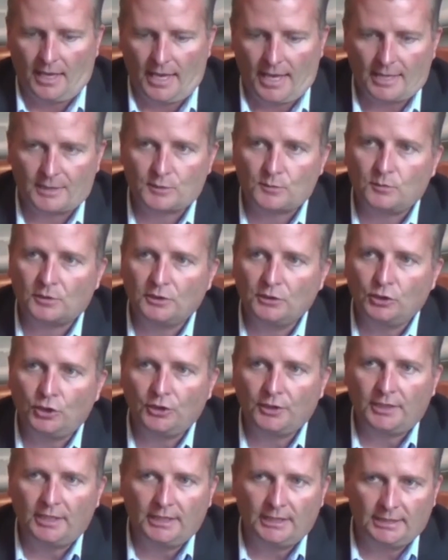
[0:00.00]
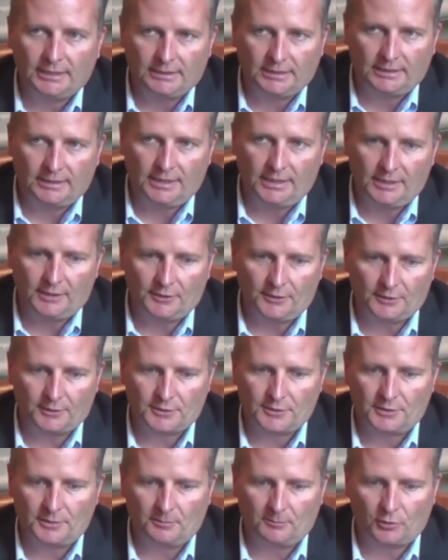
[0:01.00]
As we're looking at
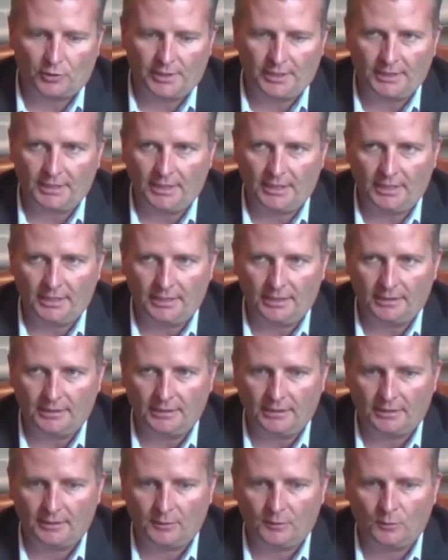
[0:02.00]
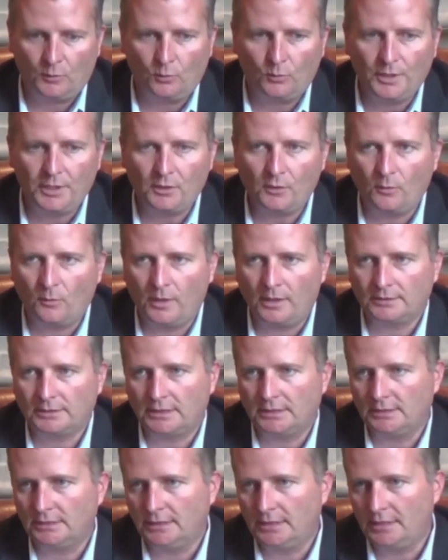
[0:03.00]
leaders to bring in, we don't want
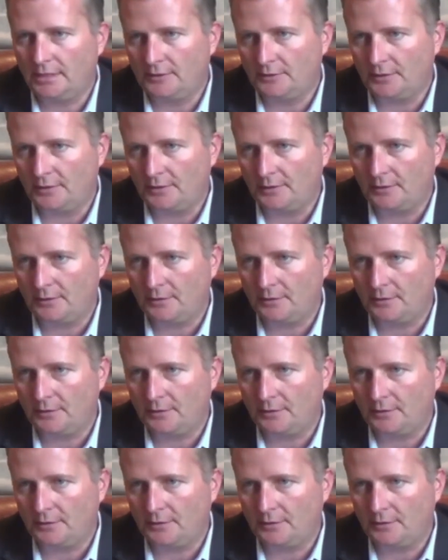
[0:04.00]
the leader